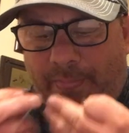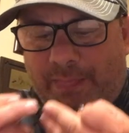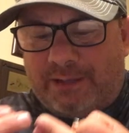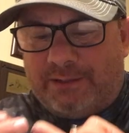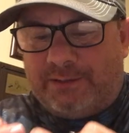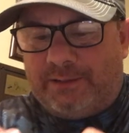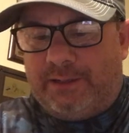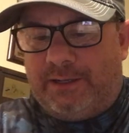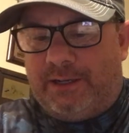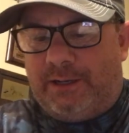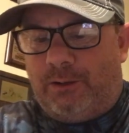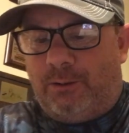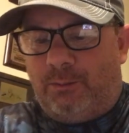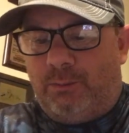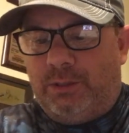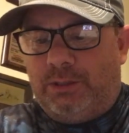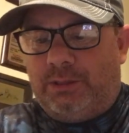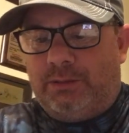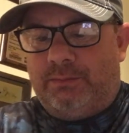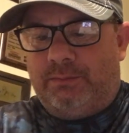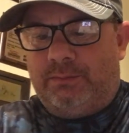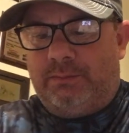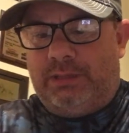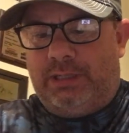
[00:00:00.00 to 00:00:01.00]
see, I
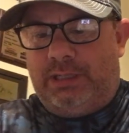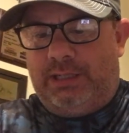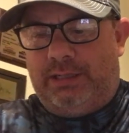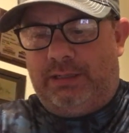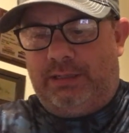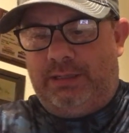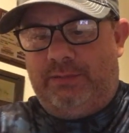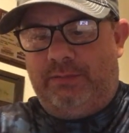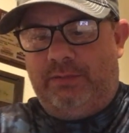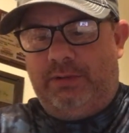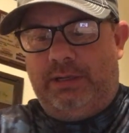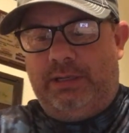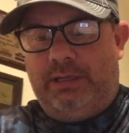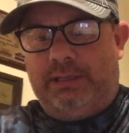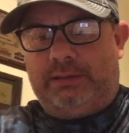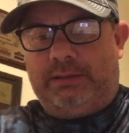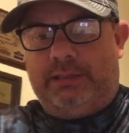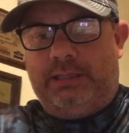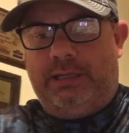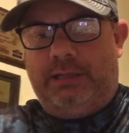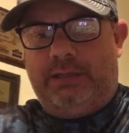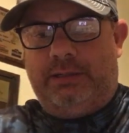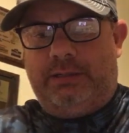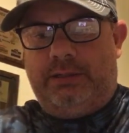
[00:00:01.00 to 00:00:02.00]
leave a lick
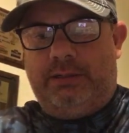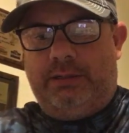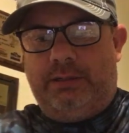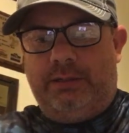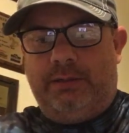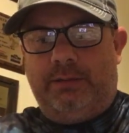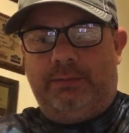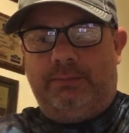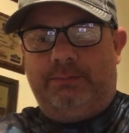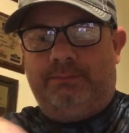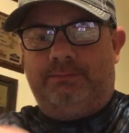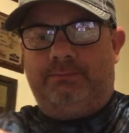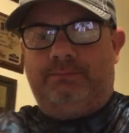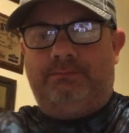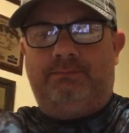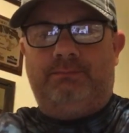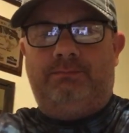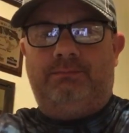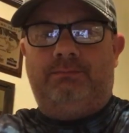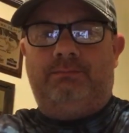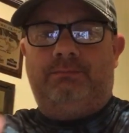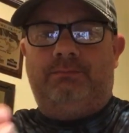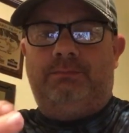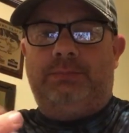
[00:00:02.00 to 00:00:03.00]

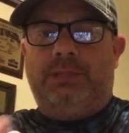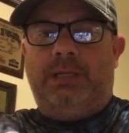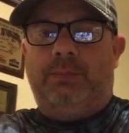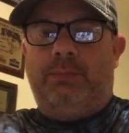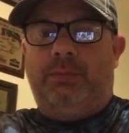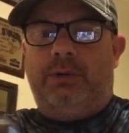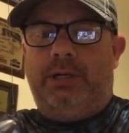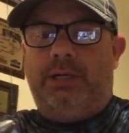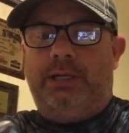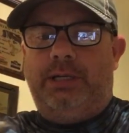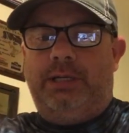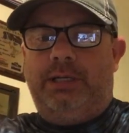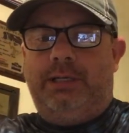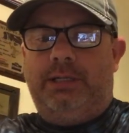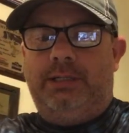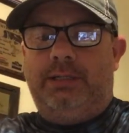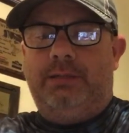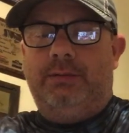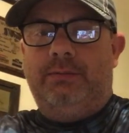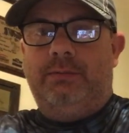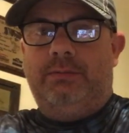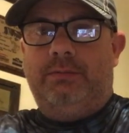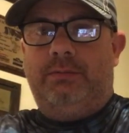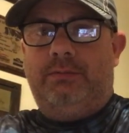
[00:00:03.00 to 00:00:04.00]
that braid
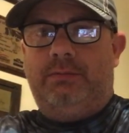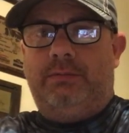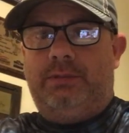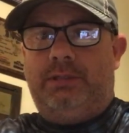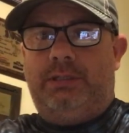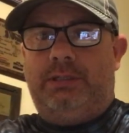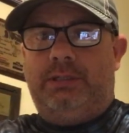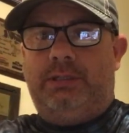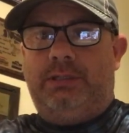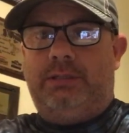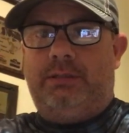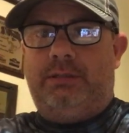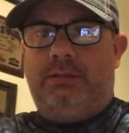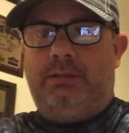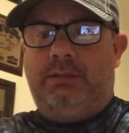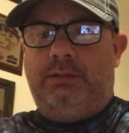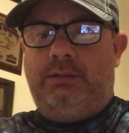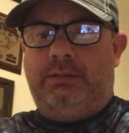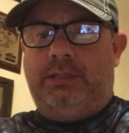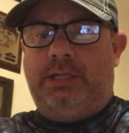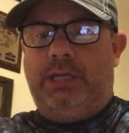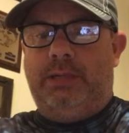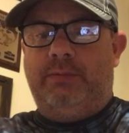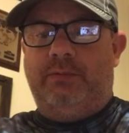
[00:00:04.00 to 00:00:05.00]
too.
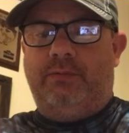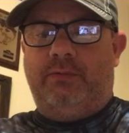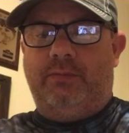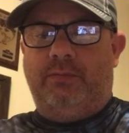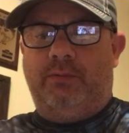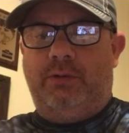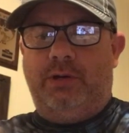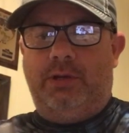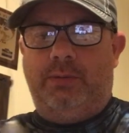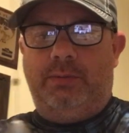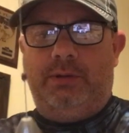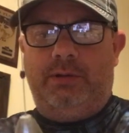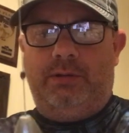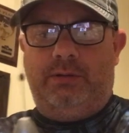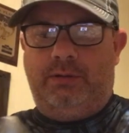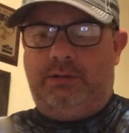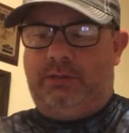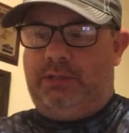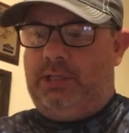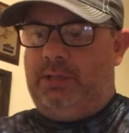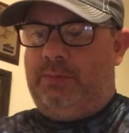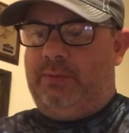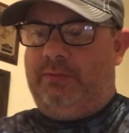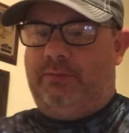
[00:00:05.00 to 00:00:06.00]
Keep it from rubbing.
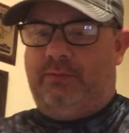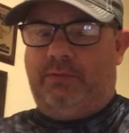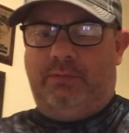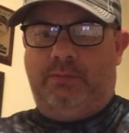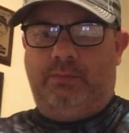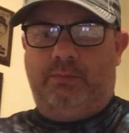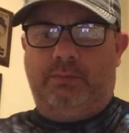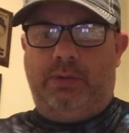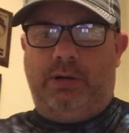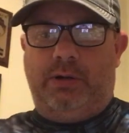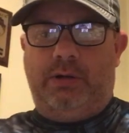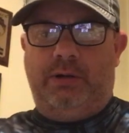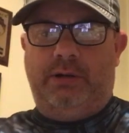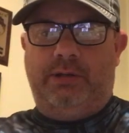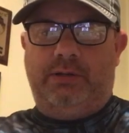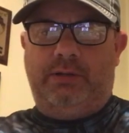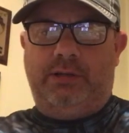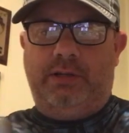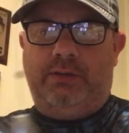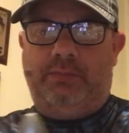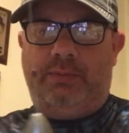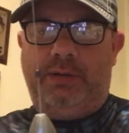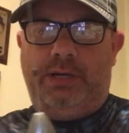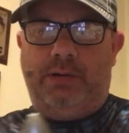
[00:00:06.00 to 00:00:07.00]
Keep it from burning
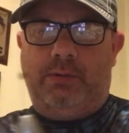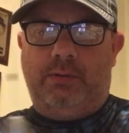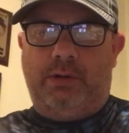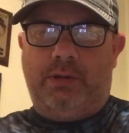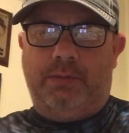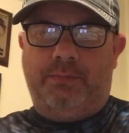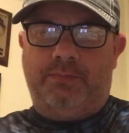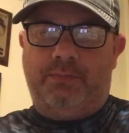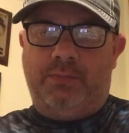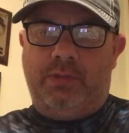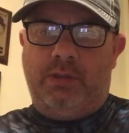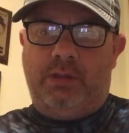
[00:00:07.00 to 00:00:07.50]
itself. Anyway,